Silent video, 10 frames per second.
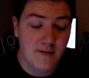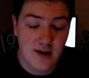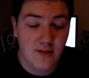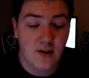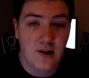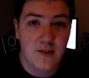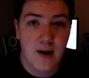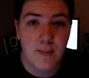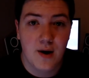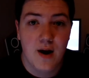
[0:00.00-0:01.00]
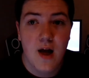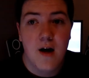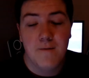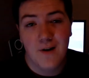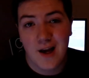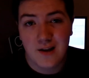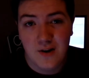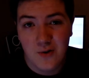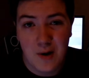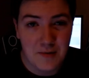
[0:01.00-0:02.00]
I don't have anything like that. But
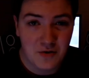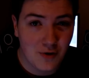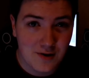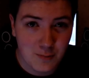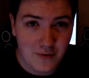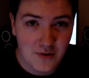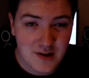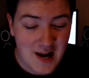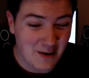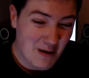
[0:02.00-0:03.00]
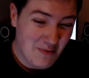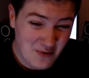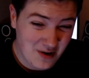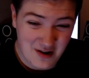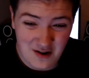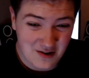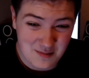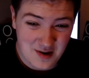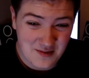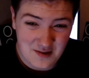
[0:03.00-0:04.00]
vidIQ, I'm just trusting what they're saying, around
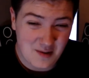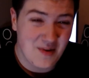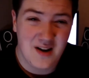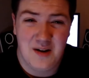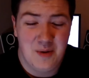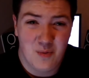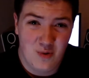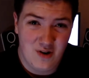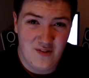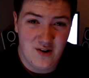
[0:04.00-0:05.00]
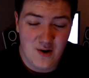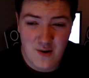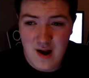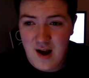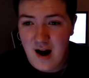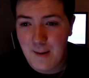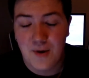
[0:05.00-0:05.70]
$30 a month, so I'm not going to be rolling in the dough.